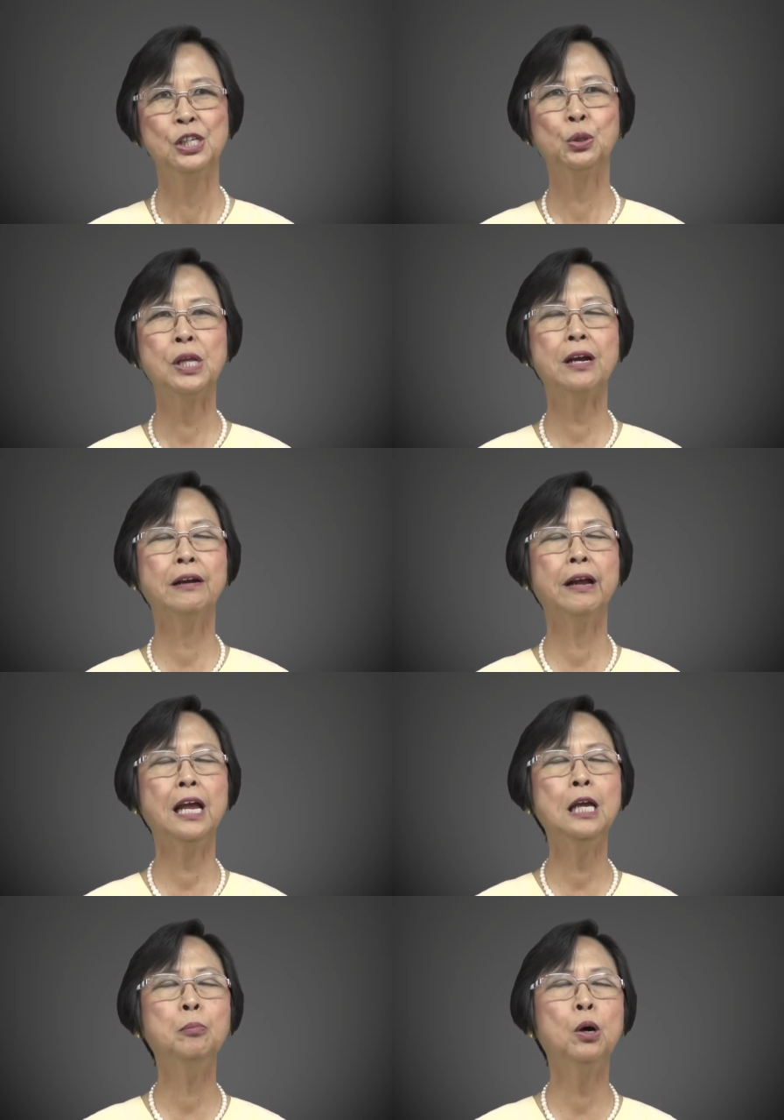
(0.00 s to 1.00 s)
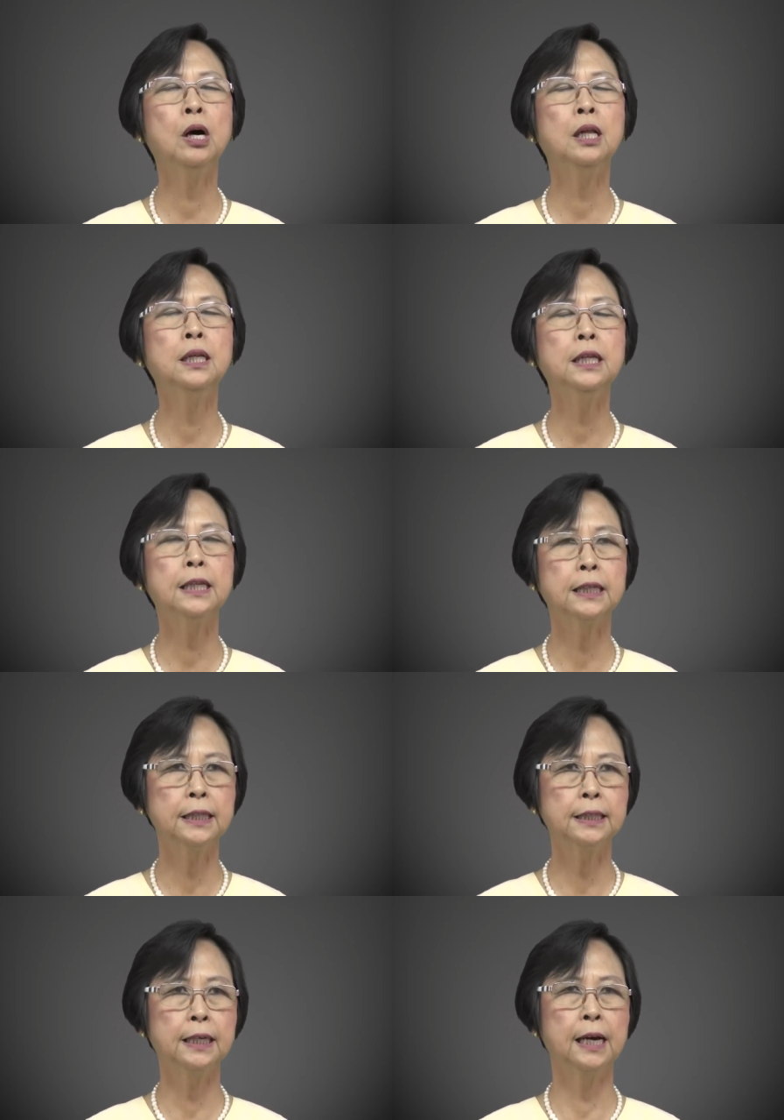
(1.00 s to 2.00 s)
So they are able,
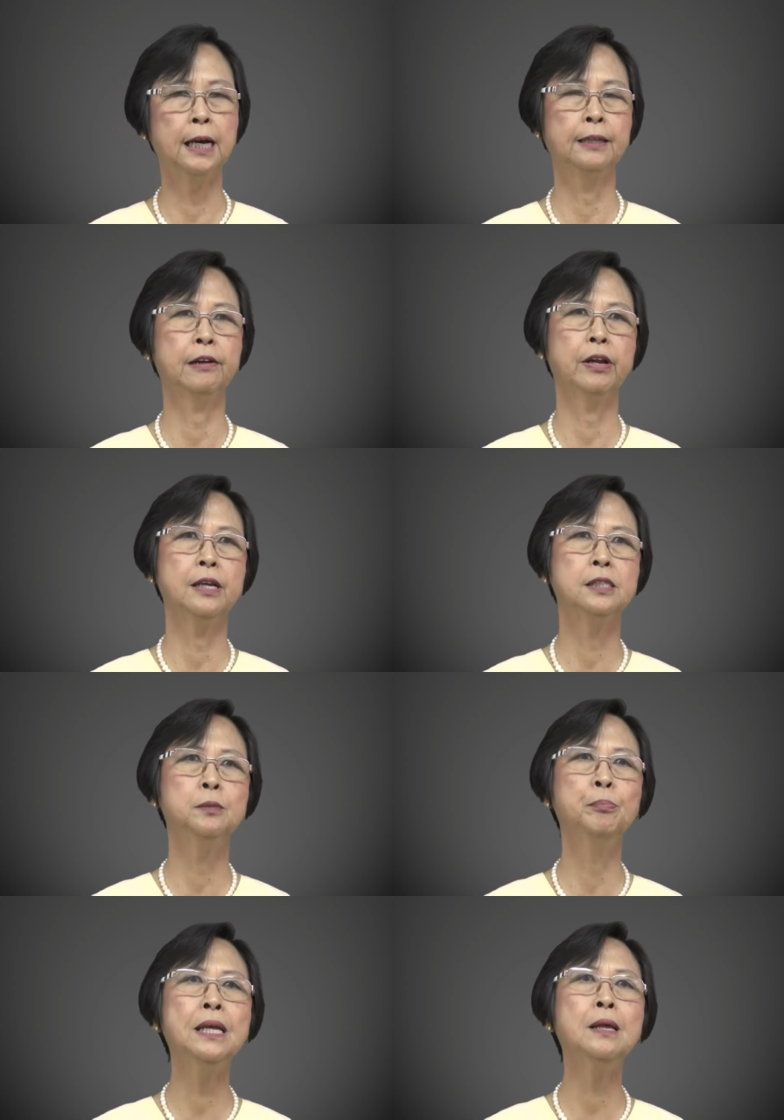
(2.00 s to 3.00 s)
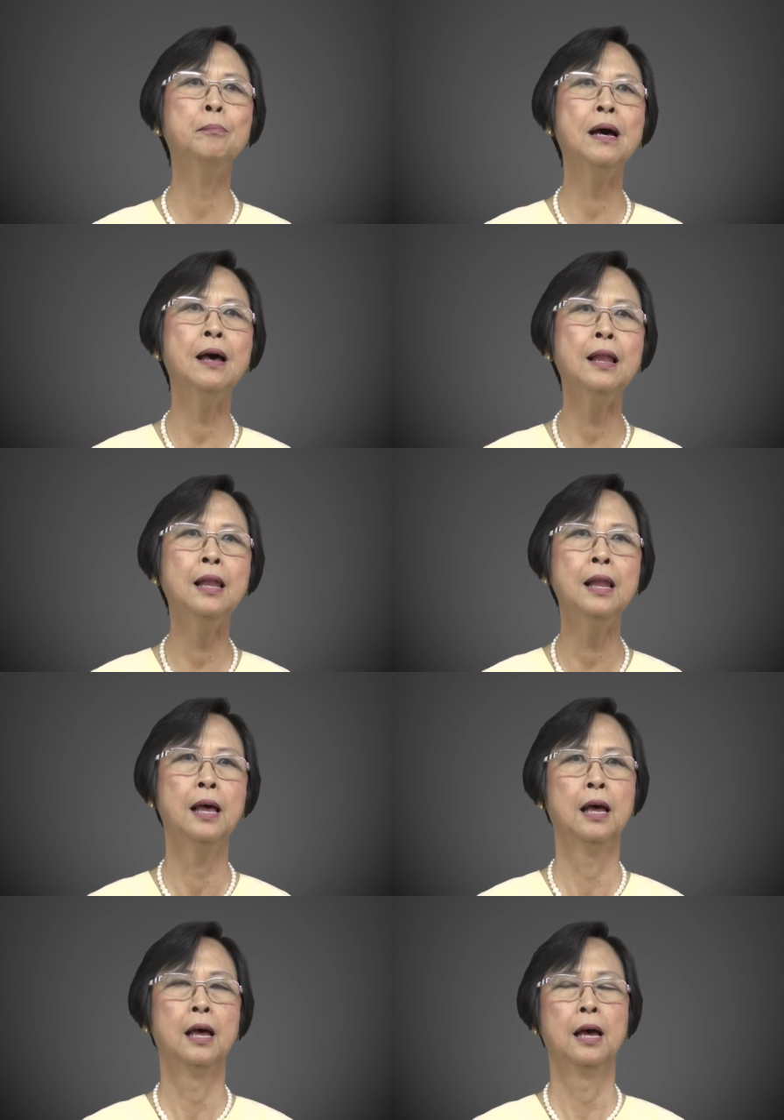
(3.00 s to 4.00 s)
uh, there is minimal
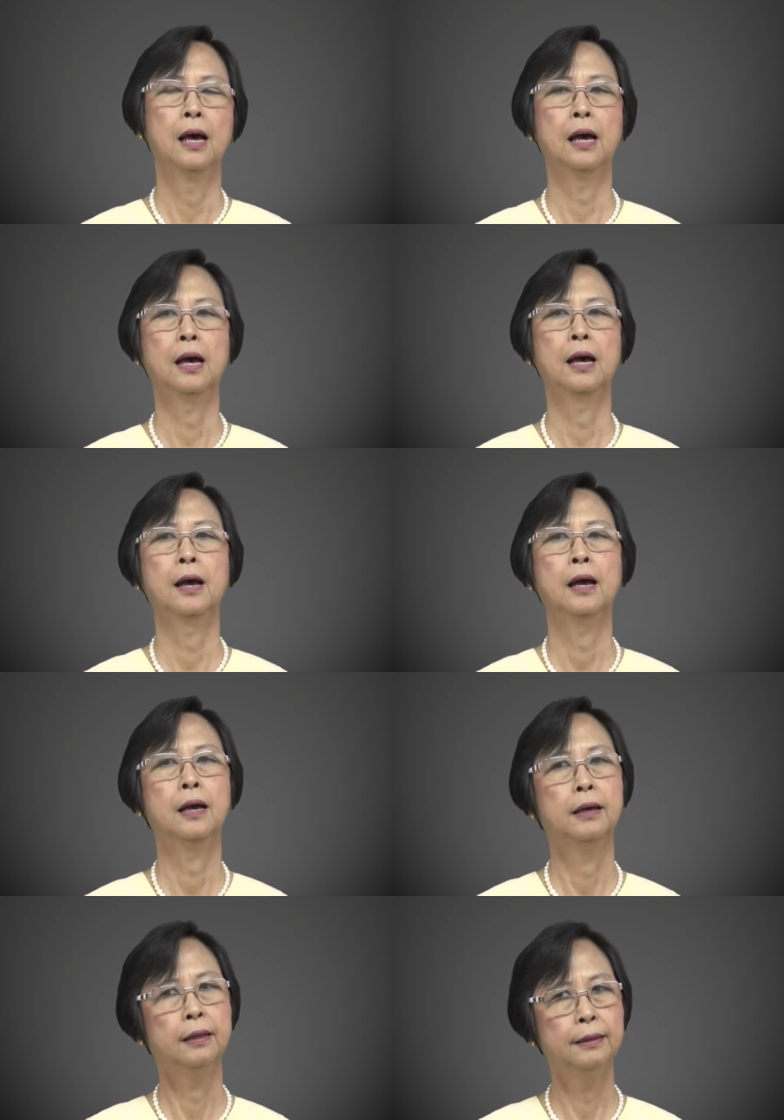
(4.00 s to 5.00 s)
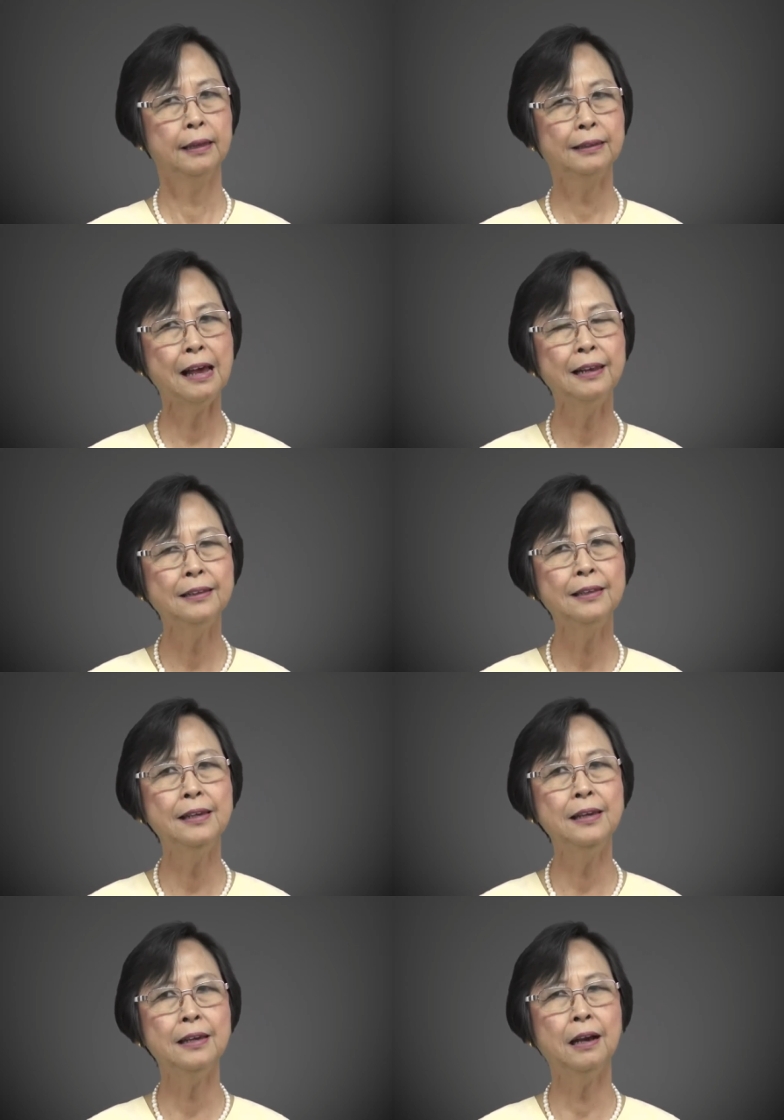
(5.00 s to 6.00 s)
uh,
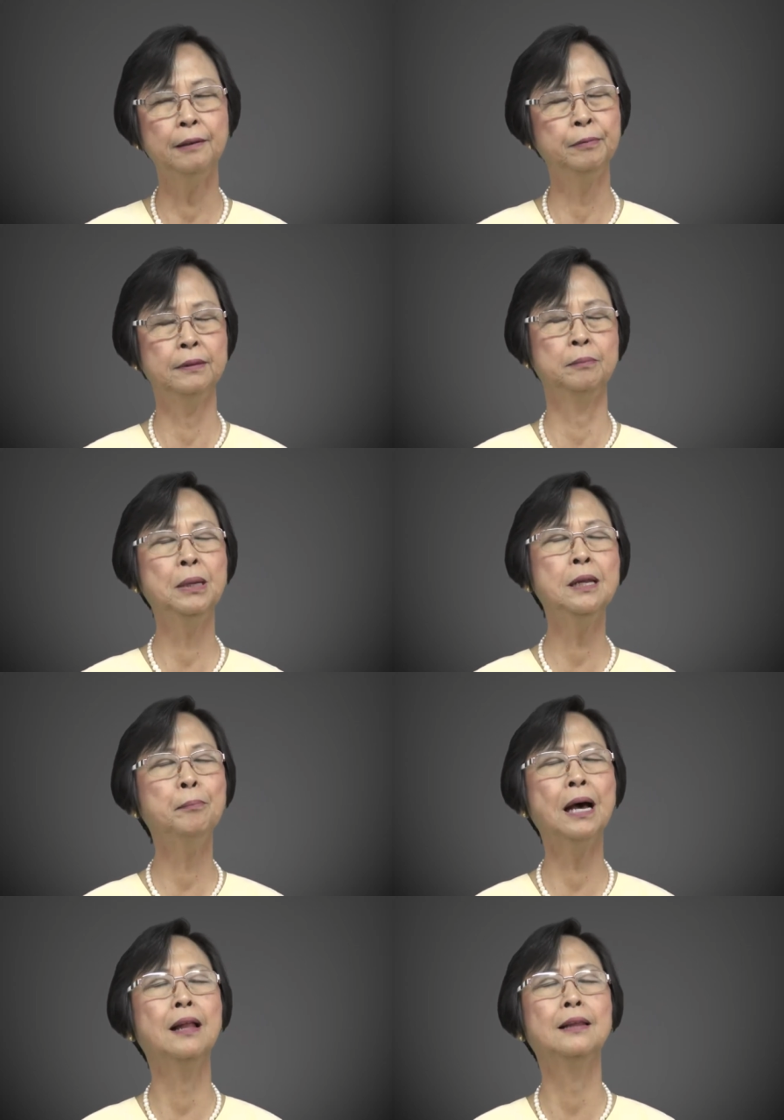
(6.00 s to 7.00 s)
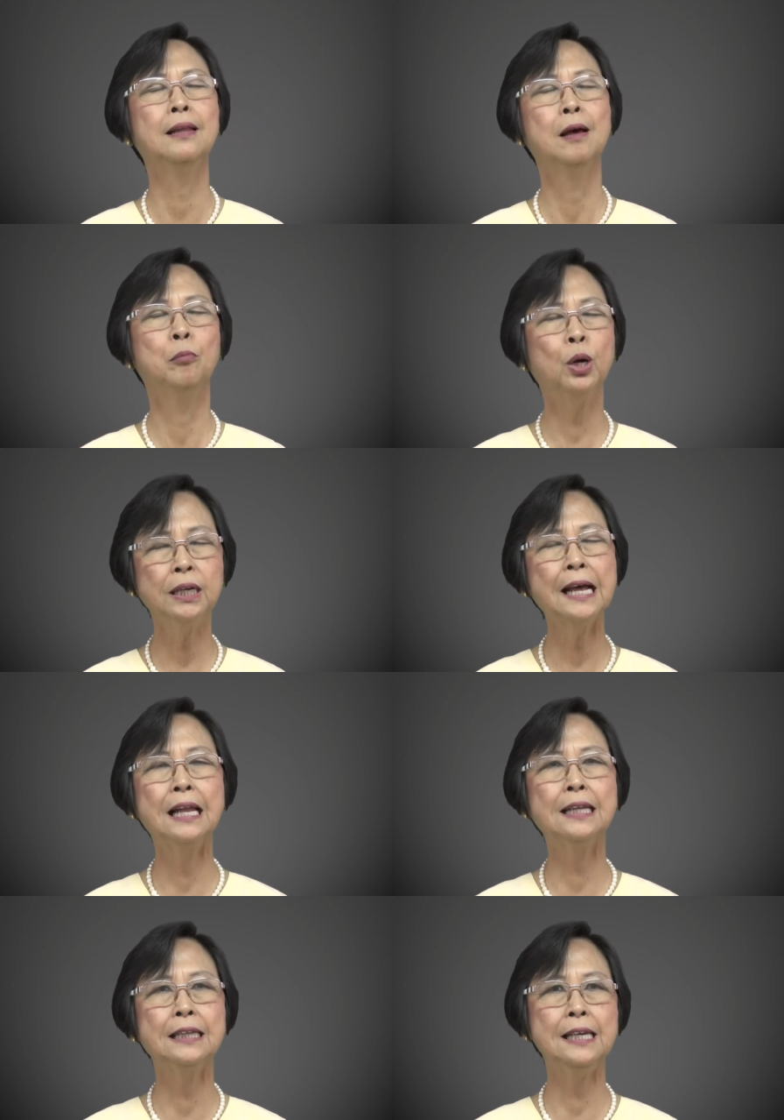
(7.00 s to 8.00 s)
natality, uh, minimal
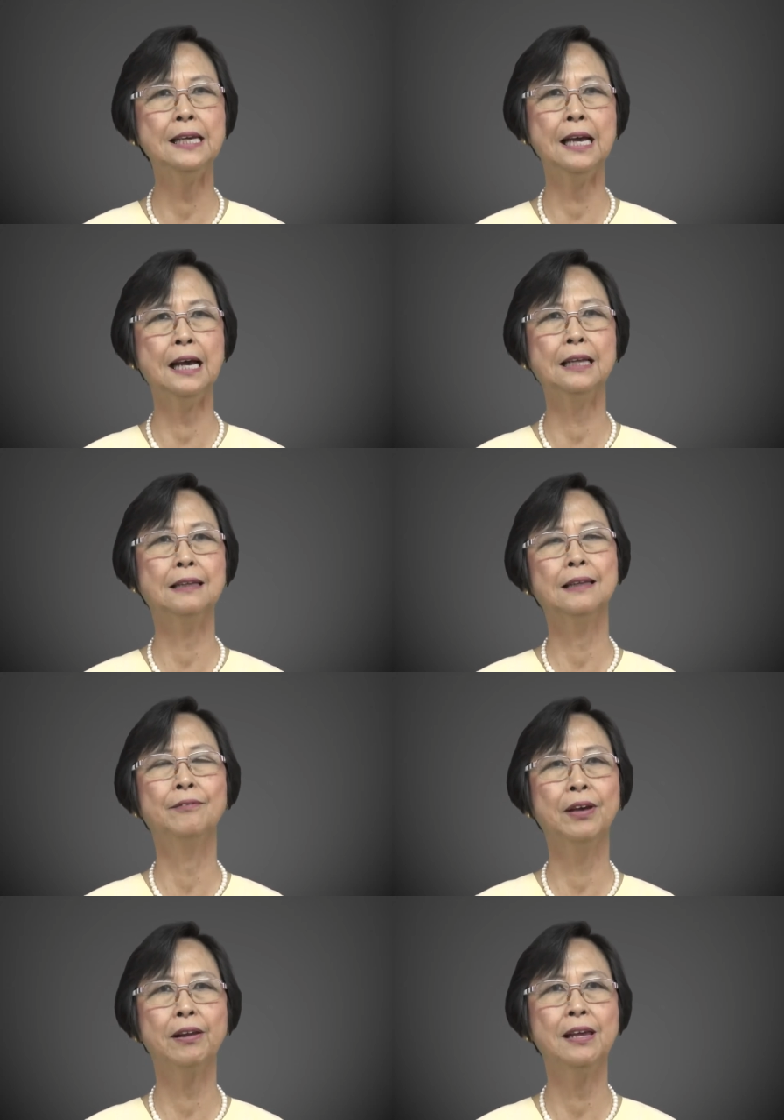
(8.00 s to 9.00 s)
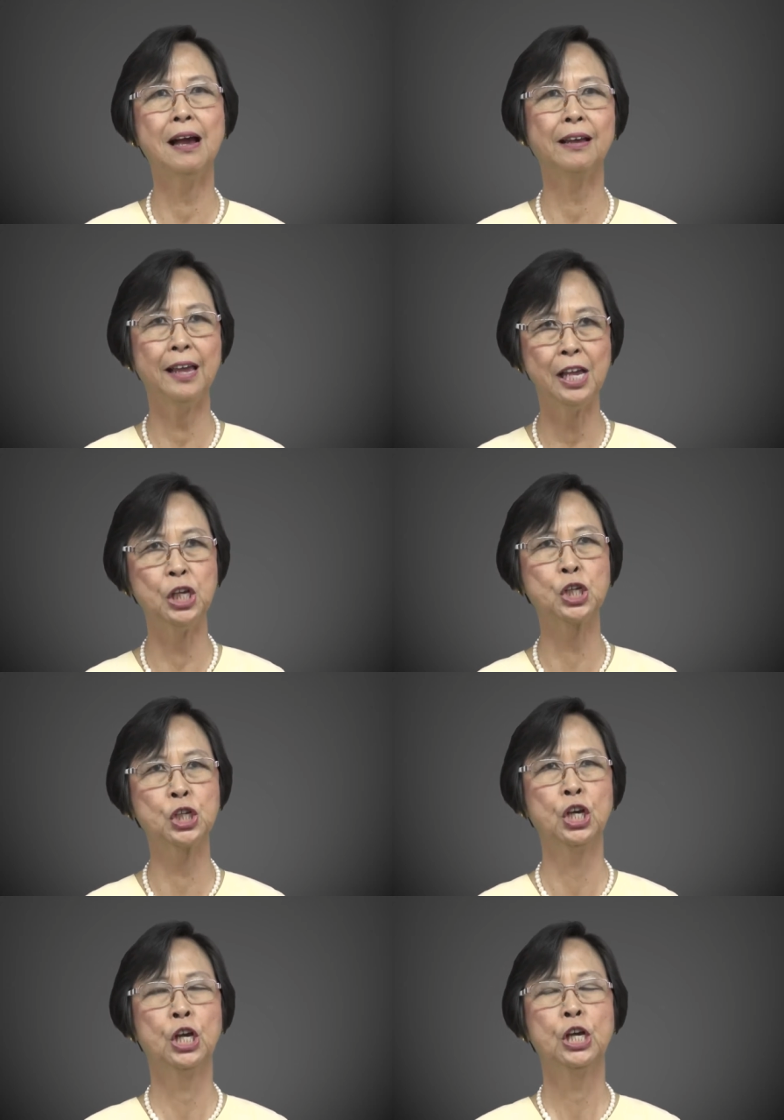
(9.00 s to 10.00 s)
mortality at very young age.